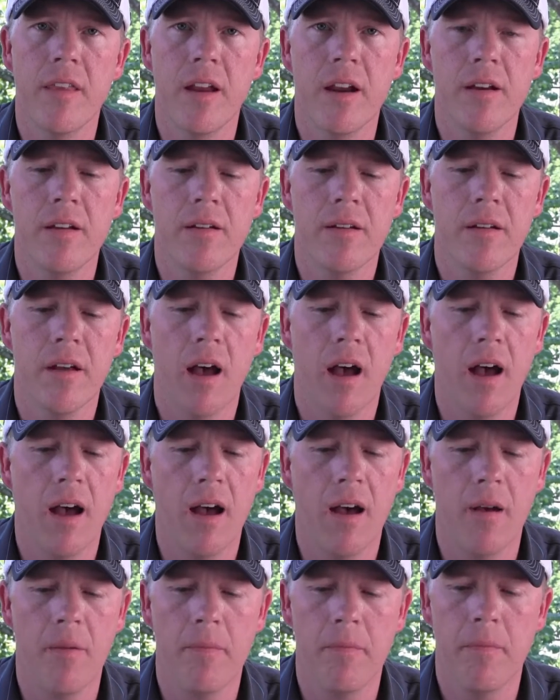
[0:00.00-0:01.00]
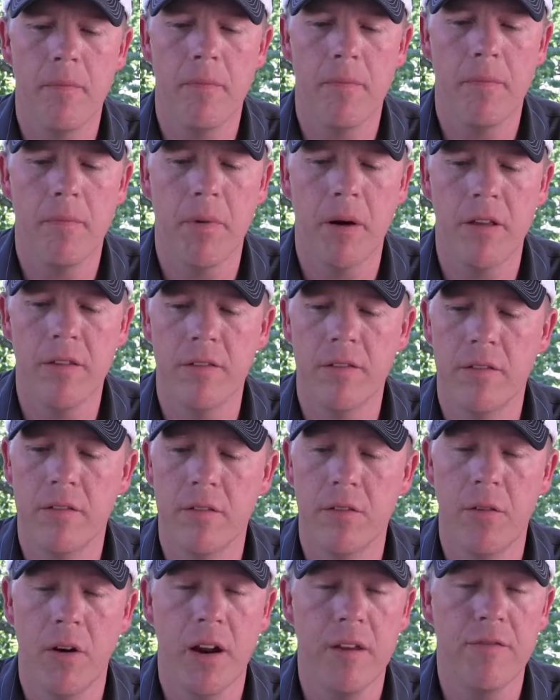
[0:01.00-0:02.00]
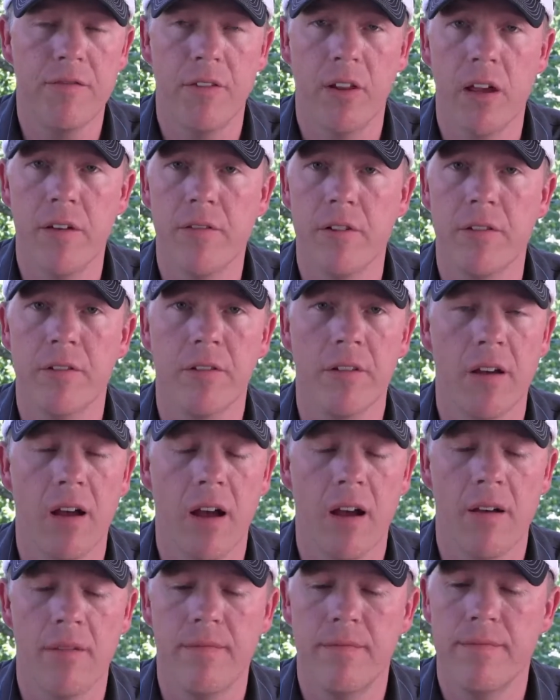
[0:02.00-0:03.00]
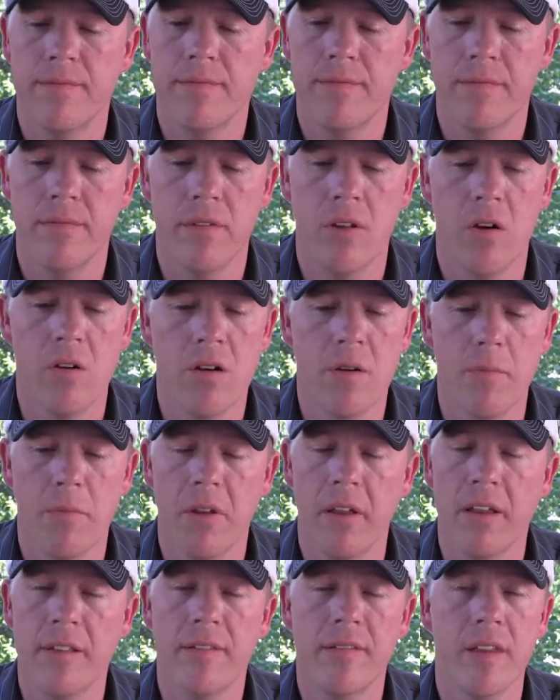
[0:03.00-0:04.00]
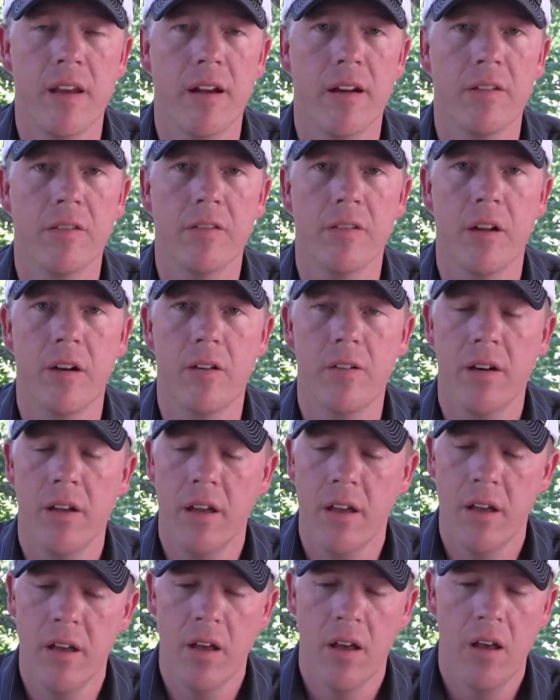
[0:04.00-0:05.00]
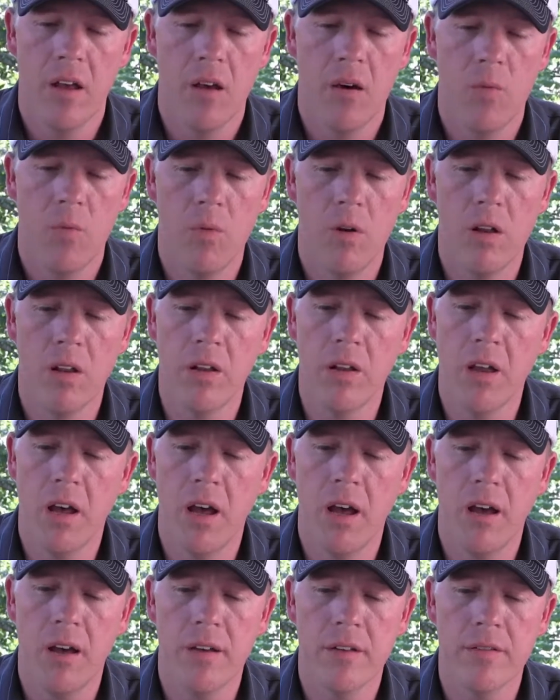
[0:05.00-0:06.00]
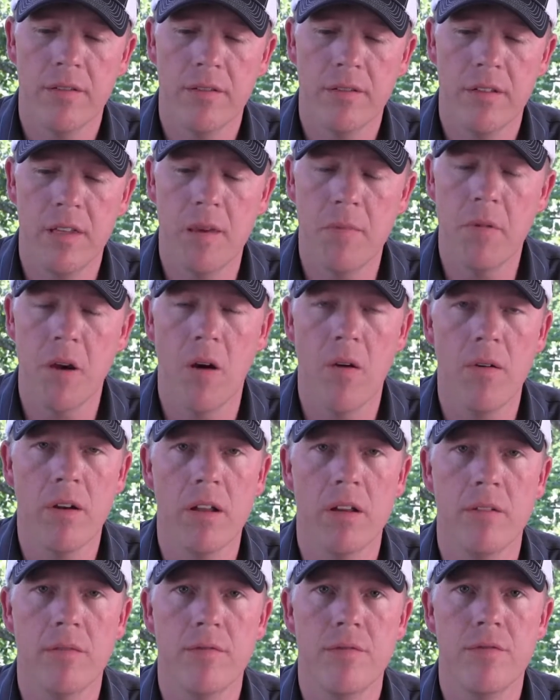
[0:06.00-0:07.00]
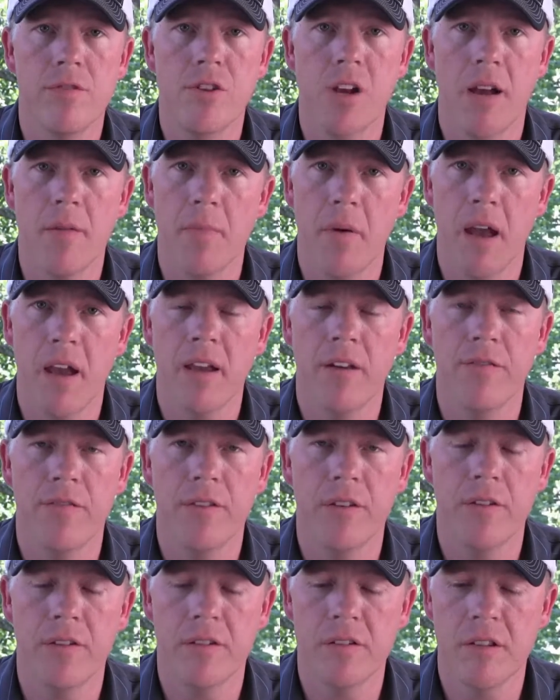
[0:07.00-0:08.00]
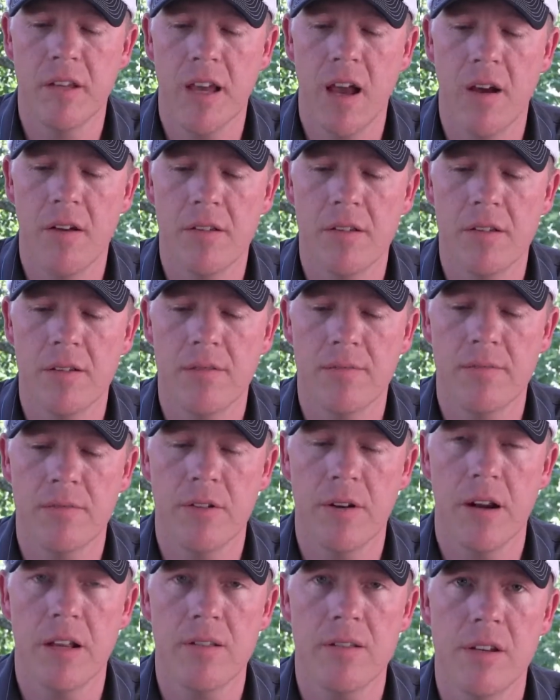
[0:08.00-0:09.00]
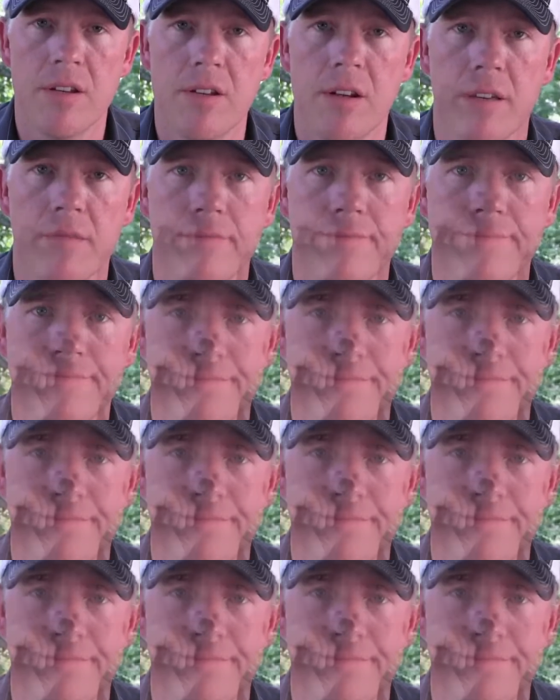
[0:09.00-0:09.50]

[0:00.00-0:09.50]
there, but great flavors. No complaints there. So we'll keep going and check back in a few and see how it's transitioned.